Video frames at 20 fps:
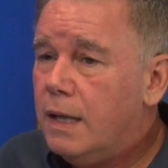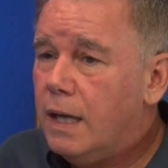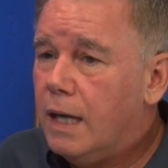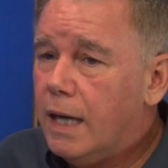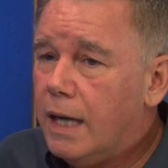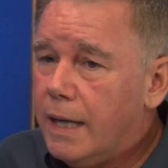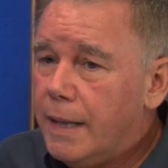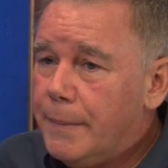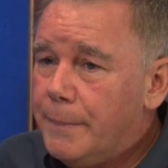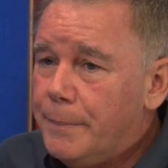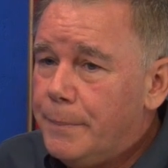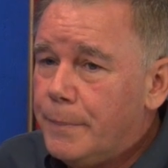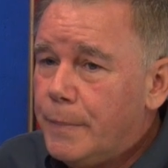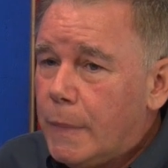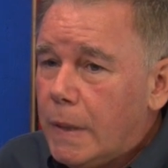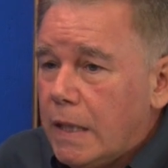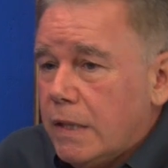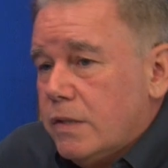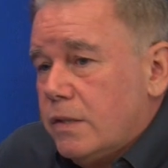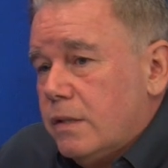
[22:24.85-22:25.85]
Um,
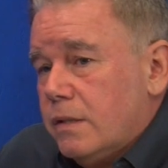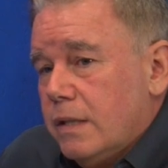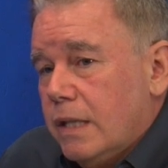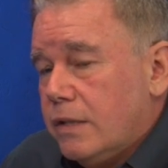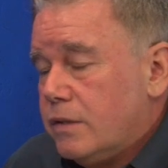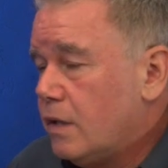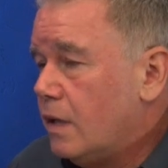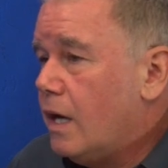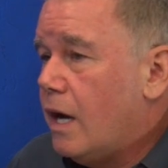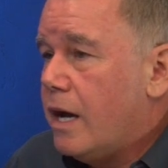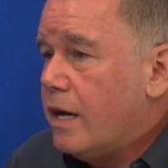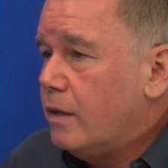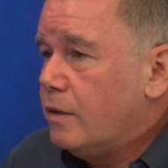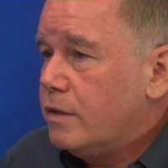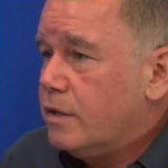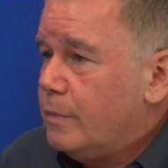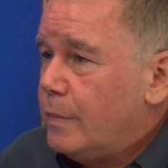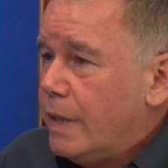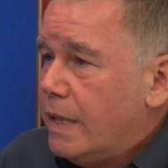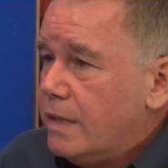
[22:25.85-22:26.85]
it's it's an honor
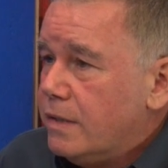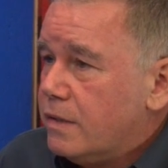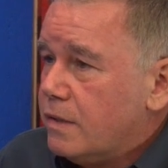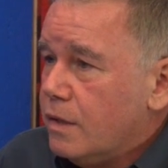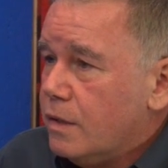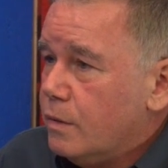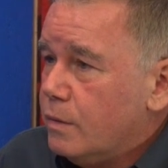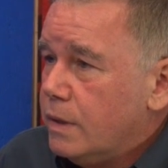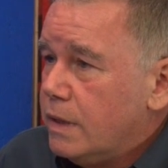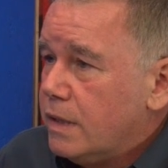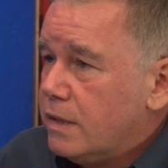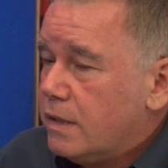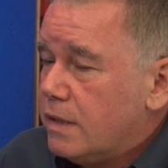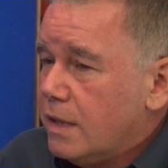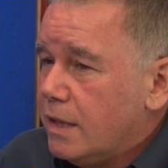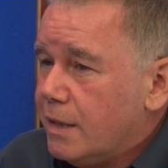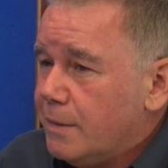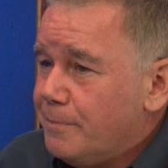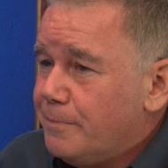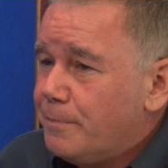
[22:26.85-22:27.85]
to me. So it's
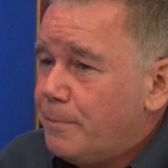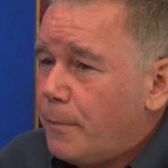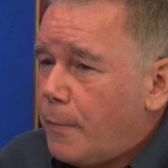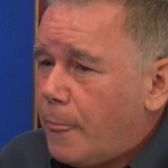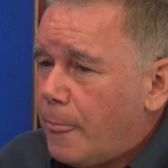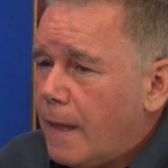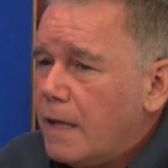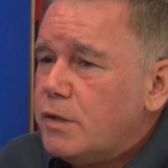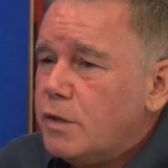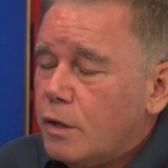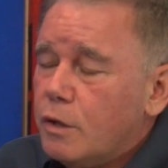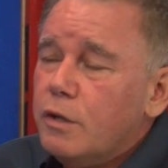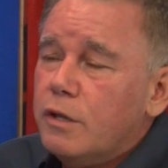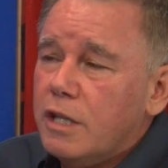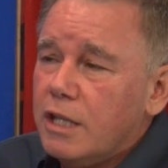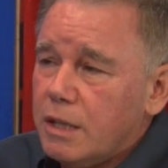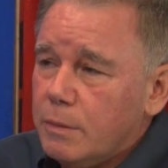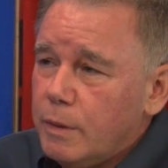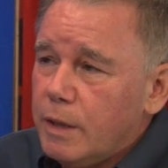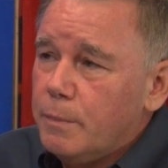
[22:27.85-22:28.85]
uh, it's a good
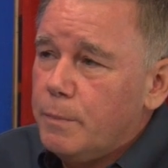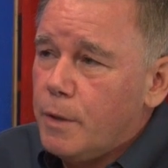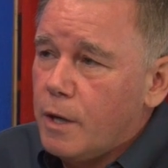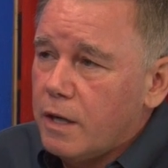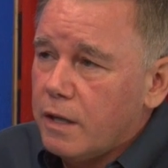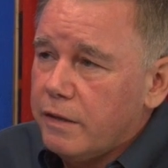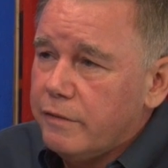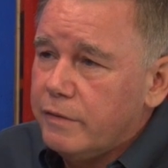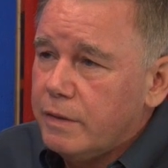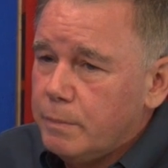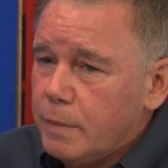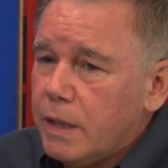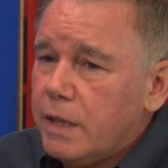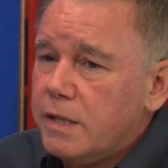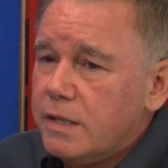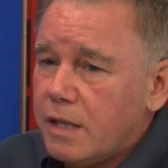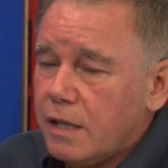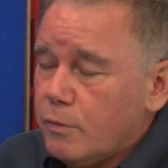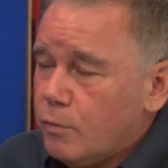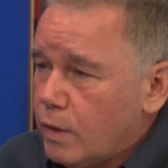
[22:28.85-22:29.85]
thing to be a part of. And
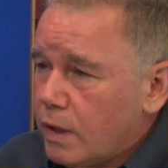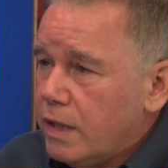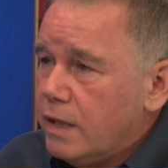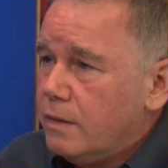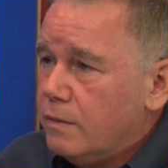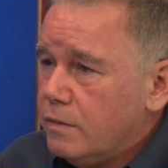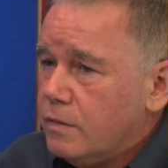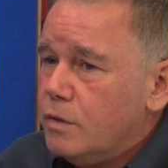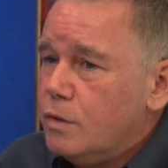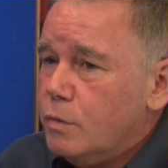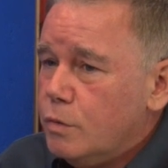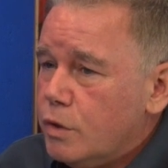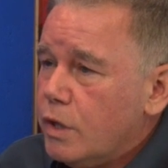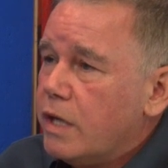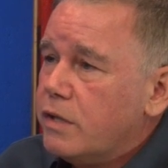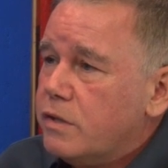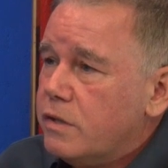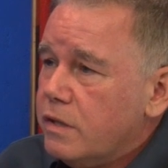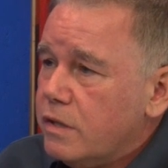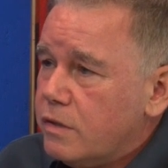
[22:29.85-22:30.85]
Billy's going to really do
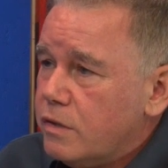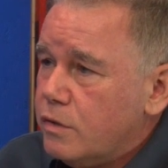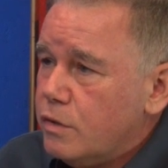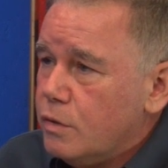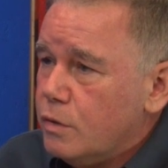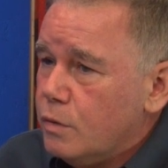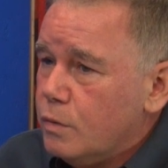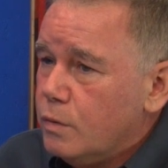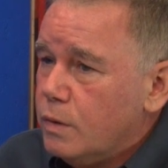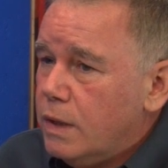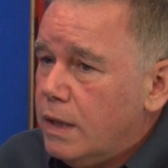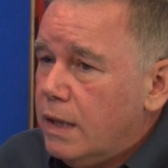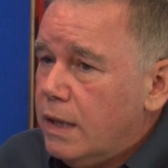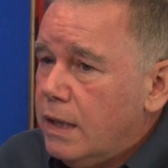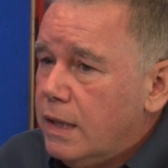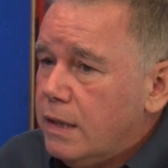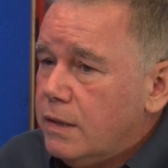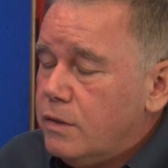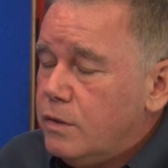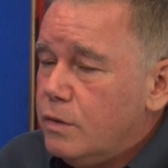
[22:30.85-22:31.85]
justice to
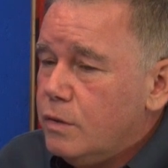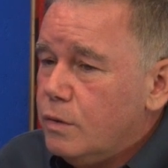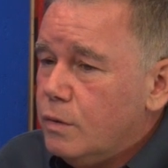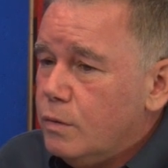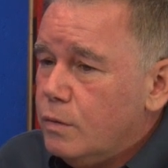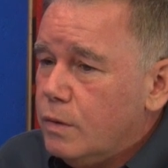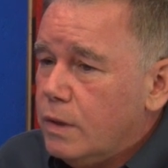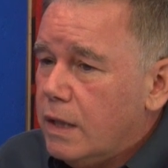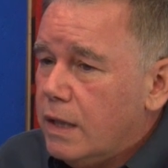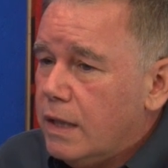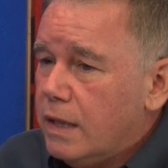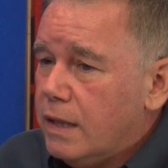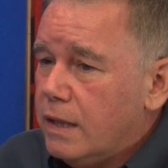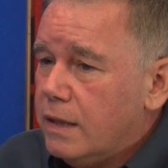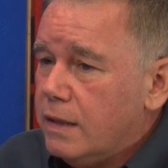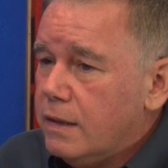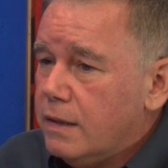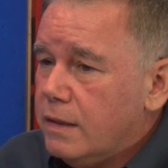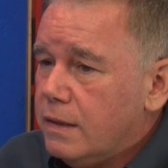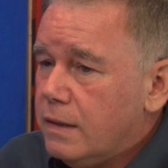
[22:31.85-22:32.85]
to
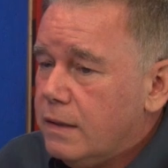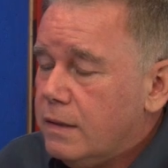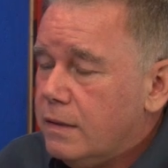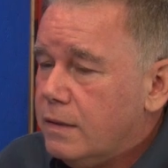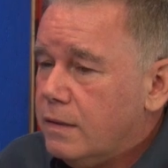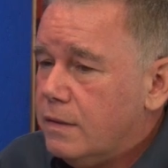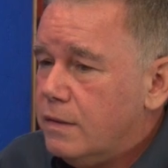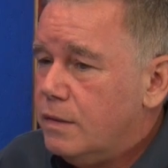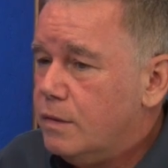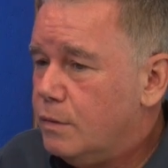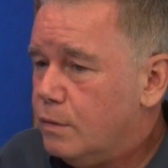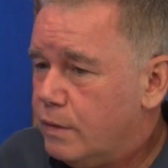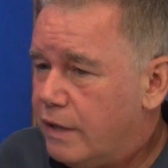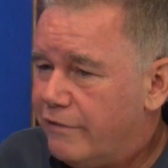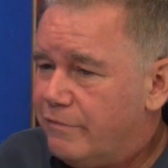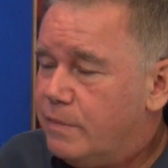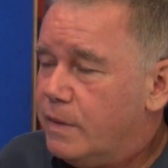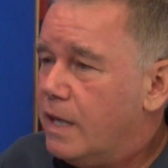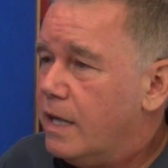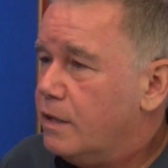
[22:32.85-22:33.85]
uh, to
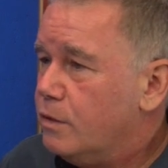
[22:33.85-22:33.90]
F B I